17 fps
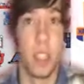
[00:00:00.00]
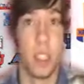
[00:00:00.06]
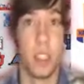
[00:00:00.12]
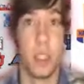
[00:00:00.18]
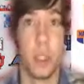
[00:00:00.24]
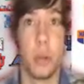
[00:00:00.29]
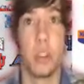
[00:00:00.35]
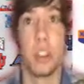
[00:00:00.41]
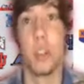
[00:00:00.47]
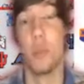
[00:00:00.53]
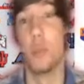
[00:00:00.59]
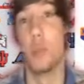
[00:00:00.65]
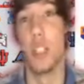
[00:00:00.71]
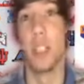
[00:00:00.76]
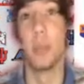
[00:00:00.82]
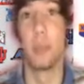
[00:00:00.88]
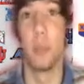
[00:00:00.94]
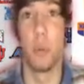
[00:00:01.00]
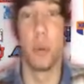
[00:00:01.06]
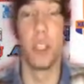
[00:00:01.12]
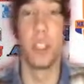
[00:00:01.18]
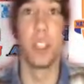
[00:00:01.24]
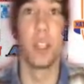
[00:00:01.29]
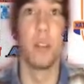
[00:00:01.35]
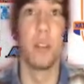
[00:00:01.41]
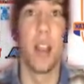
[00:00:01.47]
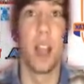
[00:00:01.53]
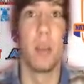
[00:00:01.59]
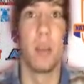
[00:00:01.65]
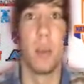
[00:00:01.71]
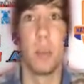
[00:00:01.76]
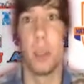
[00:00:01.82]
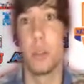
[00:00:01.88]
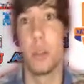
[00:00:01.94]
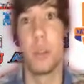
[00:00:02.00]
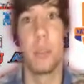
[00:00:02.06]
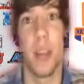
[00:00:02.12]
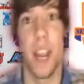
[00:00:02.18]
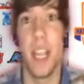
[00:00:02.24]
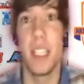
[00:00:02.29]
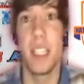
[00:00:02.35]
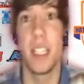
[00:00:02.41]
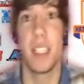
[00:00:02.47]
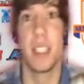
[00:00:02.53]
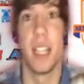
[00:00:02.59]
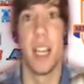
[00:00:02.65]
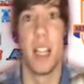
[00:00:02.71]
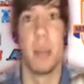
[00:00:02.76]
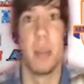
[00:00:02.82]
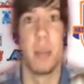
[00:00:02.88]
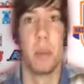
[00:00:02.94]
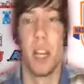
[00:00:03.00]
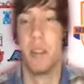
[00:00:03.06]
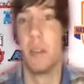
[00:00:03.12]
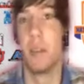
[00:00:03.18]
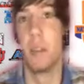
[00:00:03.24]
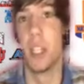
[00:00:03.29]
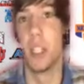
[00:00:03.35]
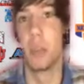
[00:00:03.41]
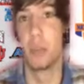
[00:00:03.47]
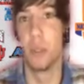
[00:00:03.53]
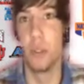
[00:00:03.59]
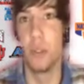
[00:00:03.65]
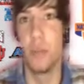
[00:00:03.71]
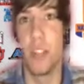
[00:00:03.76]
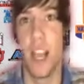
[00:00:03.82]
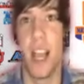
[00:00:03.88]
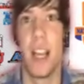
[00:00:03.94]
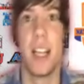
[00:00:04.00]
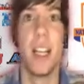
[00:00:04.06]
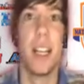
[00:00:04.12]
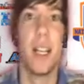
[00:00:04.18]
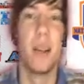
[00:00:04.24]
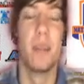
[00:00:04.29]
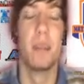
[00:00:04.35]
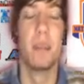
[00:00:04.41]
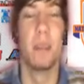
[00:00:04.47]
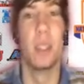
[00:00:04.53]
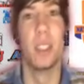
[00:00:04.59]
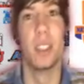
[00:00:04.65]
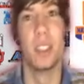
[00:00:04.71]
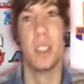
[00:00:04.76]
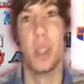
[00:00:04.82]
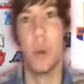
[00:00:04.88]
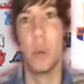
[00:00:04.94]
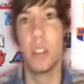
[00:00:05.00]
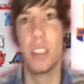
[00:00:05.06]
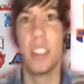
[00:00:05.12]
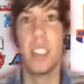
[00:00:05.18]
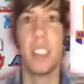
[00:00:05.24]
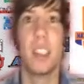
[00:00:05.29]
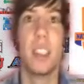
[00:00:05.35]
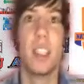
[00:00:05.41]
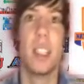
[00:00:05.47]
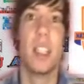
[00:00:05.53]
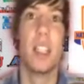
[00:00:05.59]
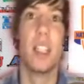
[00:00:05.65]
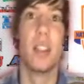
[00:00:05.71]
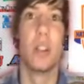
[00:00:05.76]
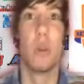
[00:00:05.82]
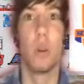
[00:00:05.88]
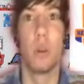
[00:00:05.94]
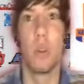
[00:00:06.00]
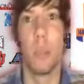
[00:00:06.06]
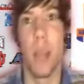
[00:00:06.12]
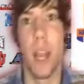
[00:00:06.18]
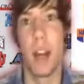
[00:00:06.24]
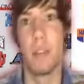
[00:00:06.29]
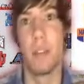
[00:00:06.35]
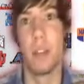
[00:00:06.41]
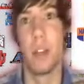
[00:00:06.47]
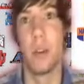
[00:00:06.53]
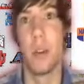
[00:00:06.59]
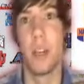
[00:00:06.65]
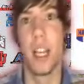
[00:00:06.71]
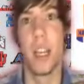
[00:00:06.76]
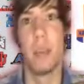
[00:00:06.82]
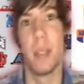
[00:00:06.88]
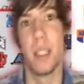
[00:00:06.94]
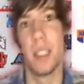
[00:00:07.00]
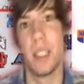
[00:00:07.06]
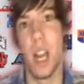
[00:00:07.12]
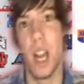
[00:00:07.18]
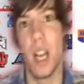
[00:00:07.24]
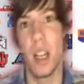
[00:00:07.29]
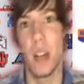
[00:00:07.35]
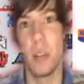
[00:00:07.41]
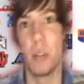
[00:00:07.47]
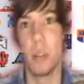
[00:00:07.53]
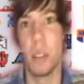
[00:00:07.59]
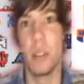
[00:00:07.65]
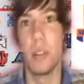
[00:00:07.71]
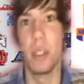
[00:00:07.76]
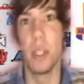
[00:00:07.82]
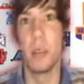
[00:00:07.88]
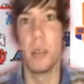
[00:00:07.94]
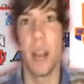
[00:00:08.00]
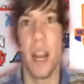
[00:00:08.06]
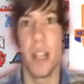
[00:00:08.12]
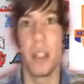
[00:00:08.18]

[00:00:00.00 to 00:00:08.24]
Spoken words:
it showed some weak points of Alabama. You can pass against Alabama. Everybody's proved that. But Goldston, the quarterback for Notre Dame, is not a real good